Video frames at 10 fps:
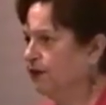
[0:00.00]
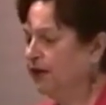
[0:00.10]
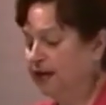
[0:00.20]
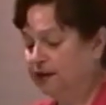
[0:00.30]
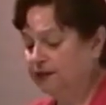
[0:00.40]

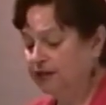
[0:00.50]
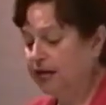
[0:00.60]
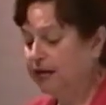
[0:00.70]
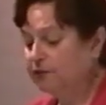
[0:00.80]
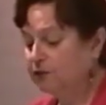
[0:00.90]
that is
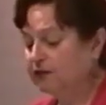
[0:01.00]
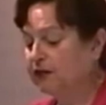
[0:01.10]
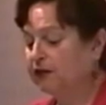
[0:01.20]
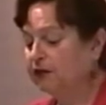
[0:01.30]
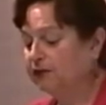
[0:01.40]

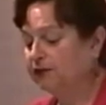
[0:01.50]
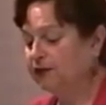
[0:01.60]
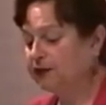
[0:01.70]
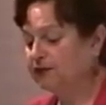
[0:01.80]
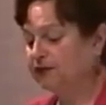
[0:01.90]
80%
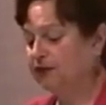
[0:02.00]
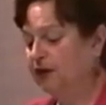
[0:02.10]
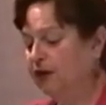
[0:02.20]
agglutinates,